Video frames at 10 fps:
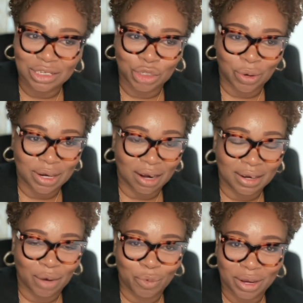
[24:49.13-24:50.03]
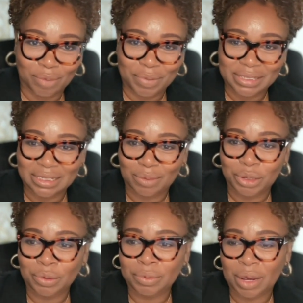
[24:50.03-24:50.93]
join our network at
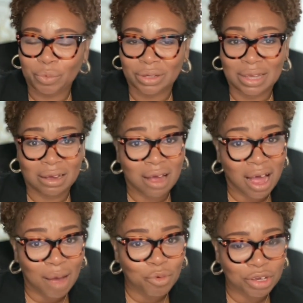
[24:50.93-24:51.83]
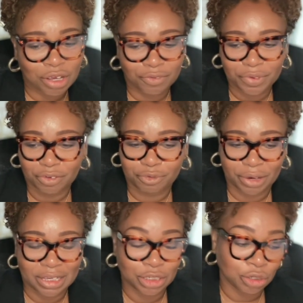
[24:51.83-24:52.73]
bcwnetwork.com, or you can feel
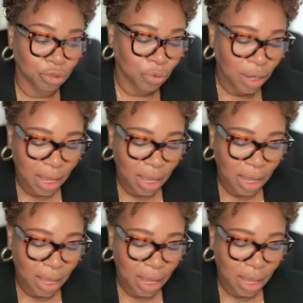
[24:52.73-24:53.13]
free to